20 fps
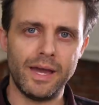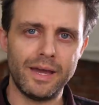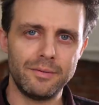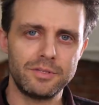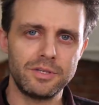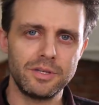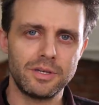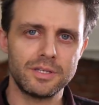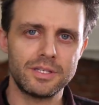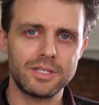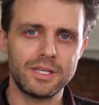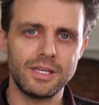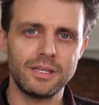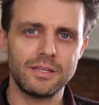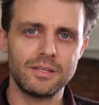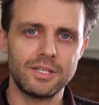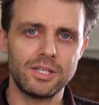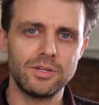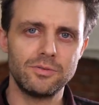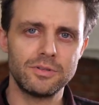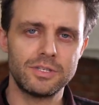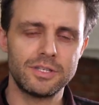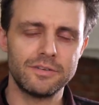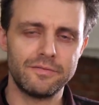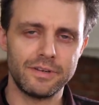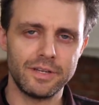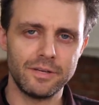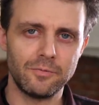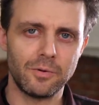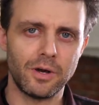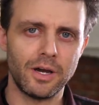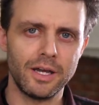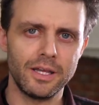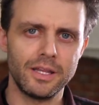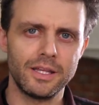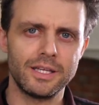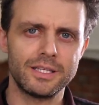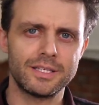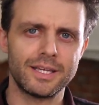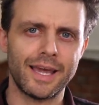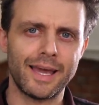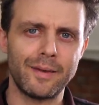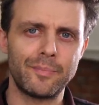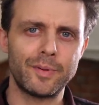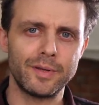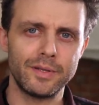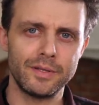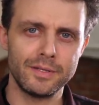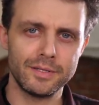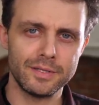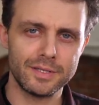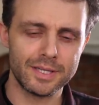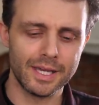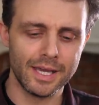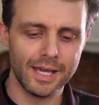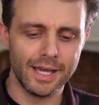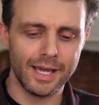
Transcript: Perhaps you can see intuitively why this happens.